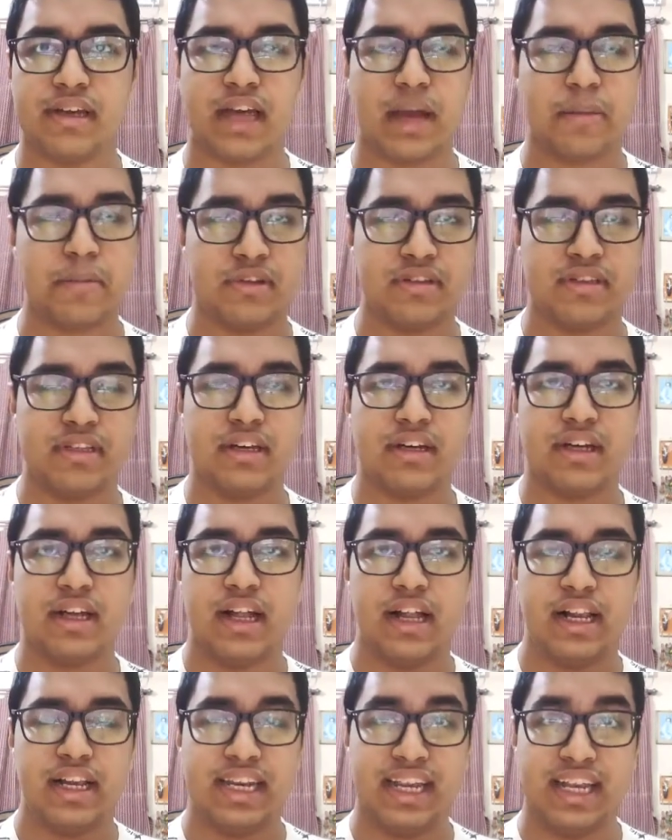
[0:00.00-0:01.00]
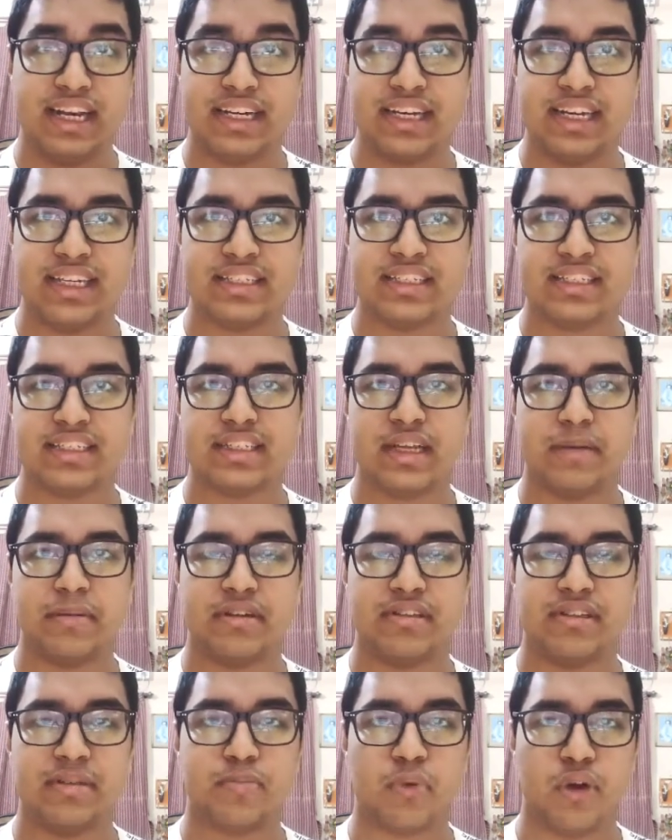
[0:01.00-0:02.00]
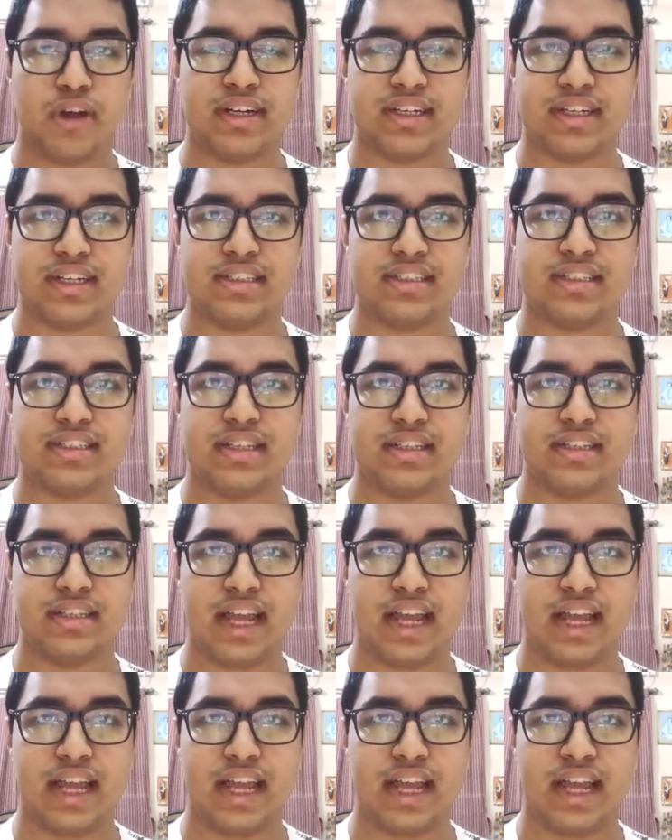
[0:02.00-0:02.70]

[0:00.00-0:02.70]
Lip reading: about the linked lists, about the pointers,